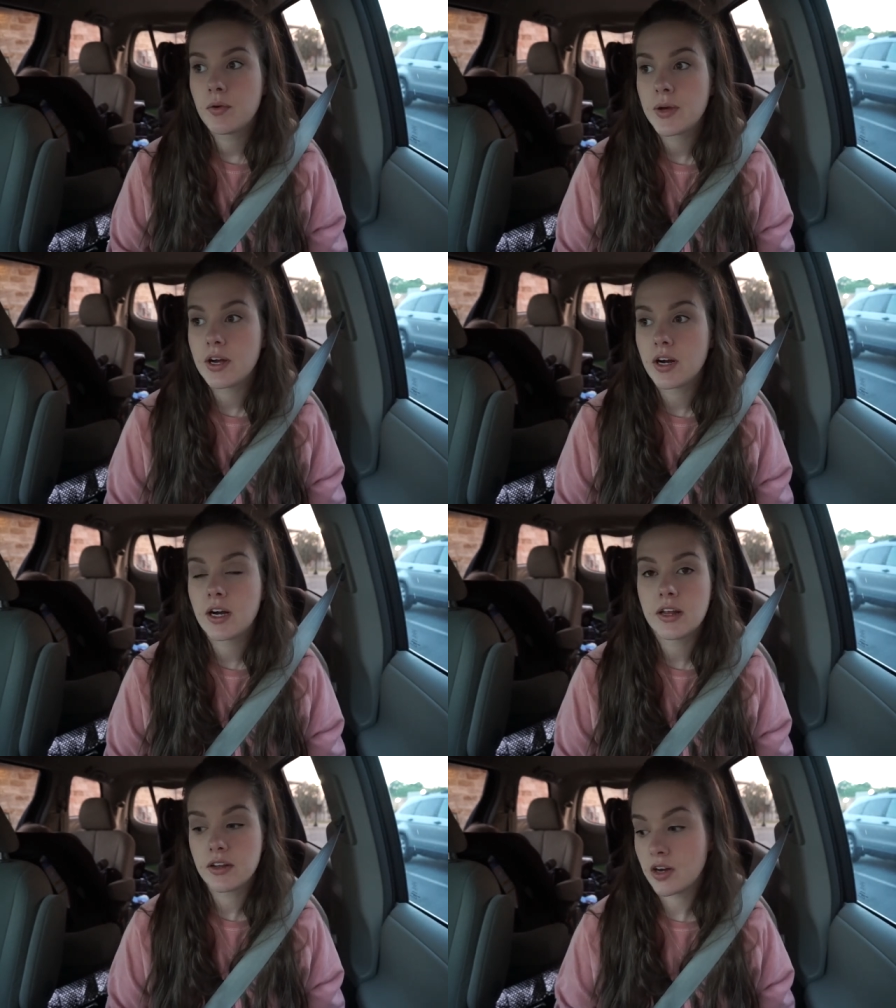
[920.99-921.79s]
we
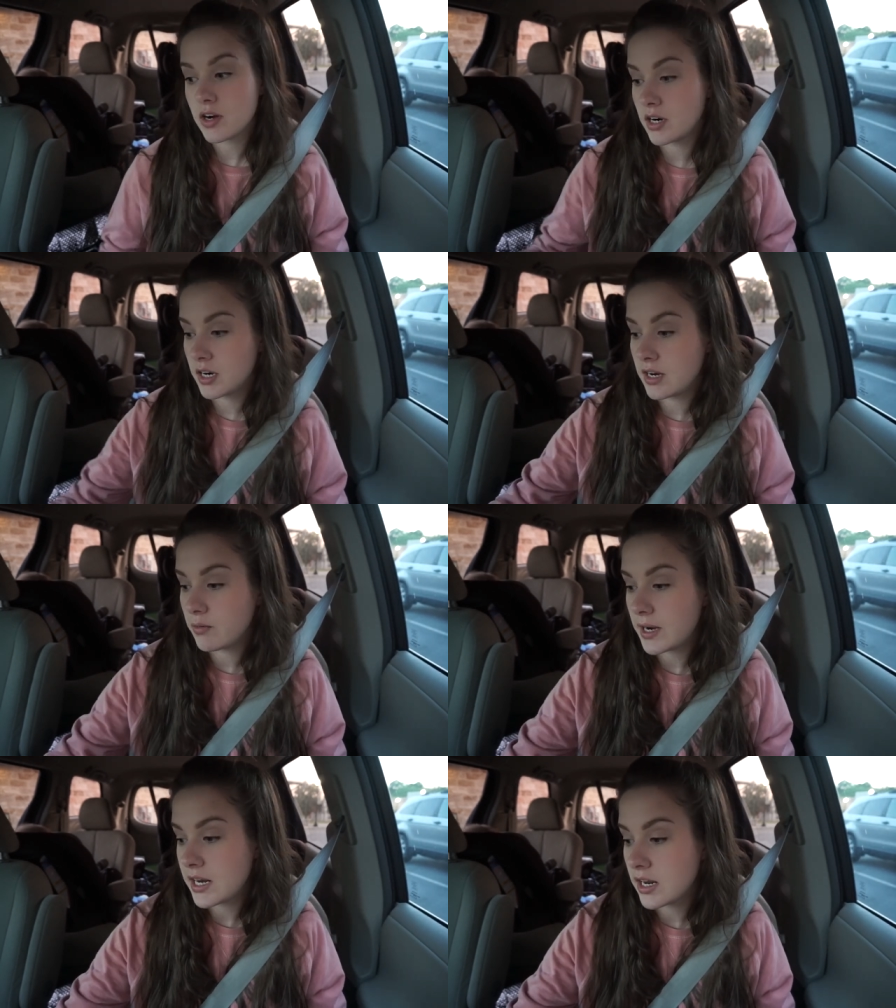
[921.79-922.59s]
are in the car
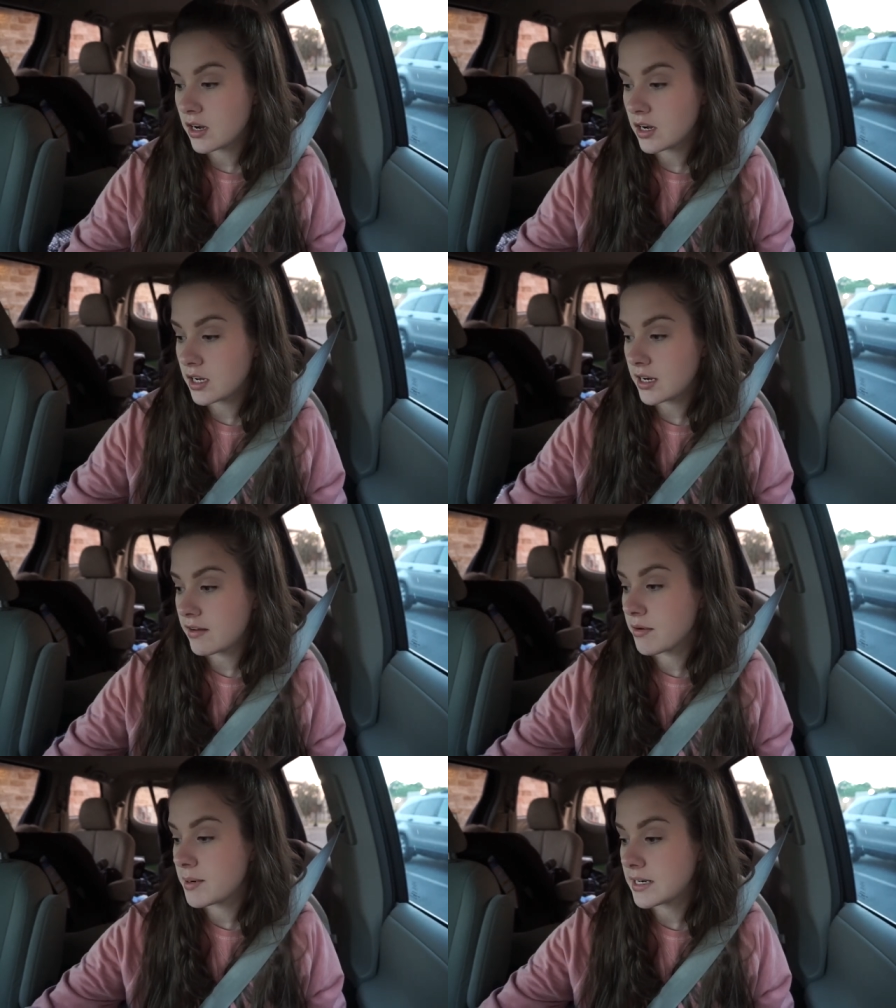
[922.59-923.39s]
and waiting on
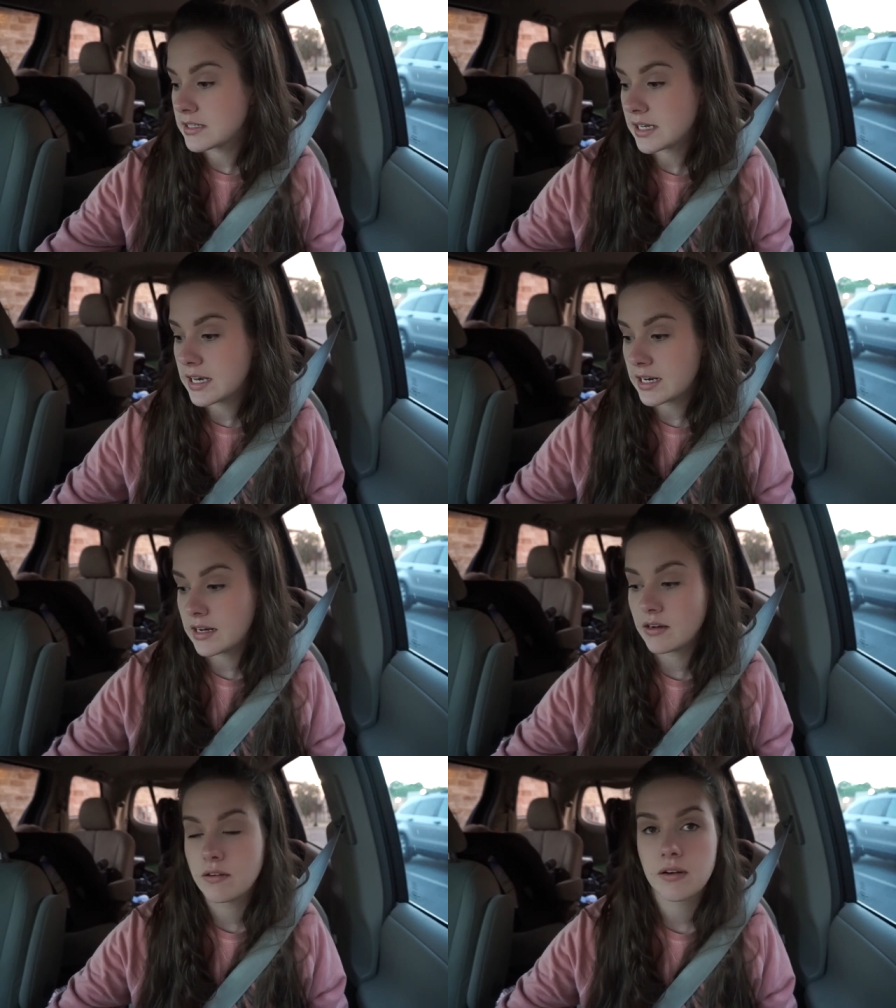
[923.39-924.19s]
everybody to get
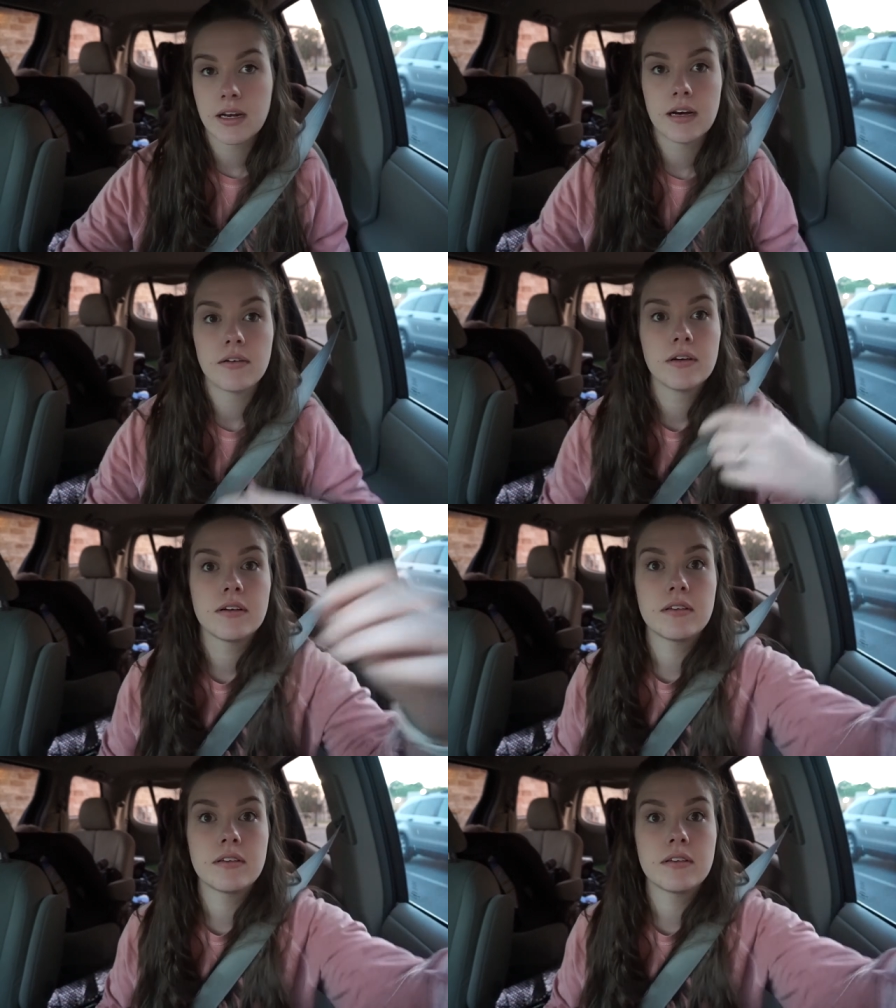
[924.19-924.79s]
out now.